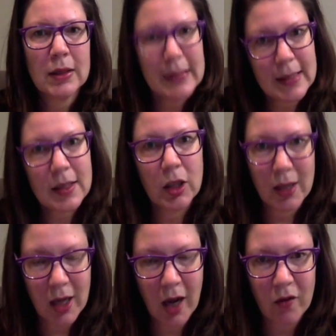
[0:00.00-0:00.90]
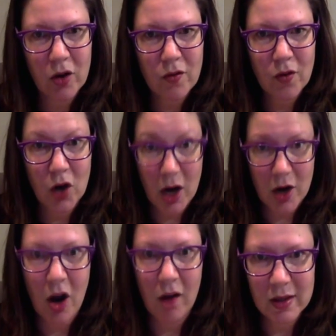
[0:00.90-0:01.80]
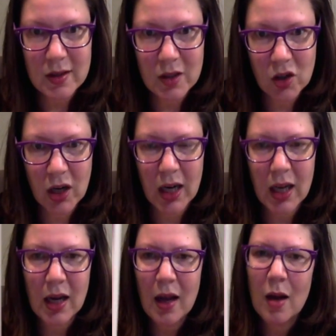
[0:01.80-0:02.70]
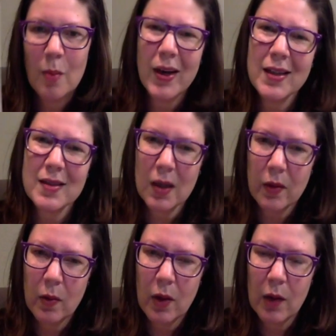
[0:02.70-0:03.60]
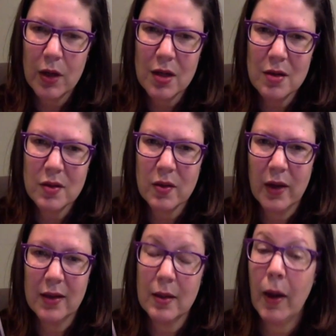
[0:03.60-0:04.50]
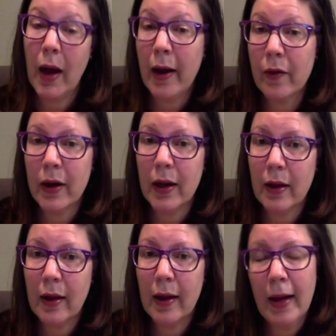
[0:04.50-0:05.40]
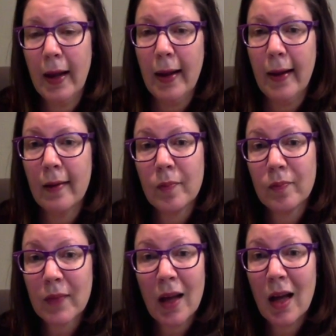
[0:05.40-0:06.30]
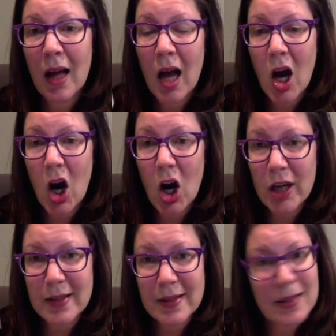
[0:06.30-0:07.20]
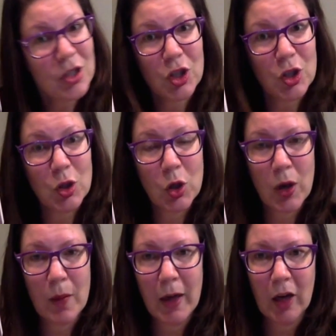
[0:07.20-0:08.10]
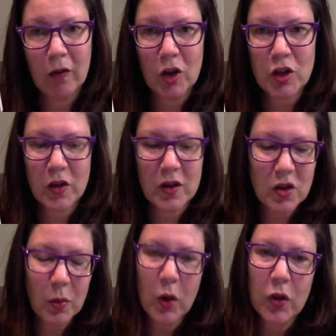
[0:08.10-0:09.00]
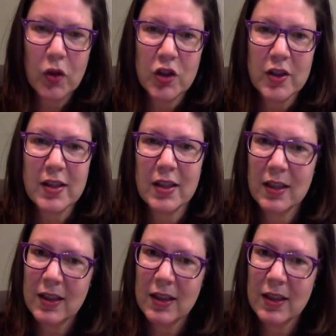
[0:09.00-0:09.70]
decent looking cover for a novice to create it, but it's not really what I want to use, so I ended up hiring a artist to create my cover. So these are both just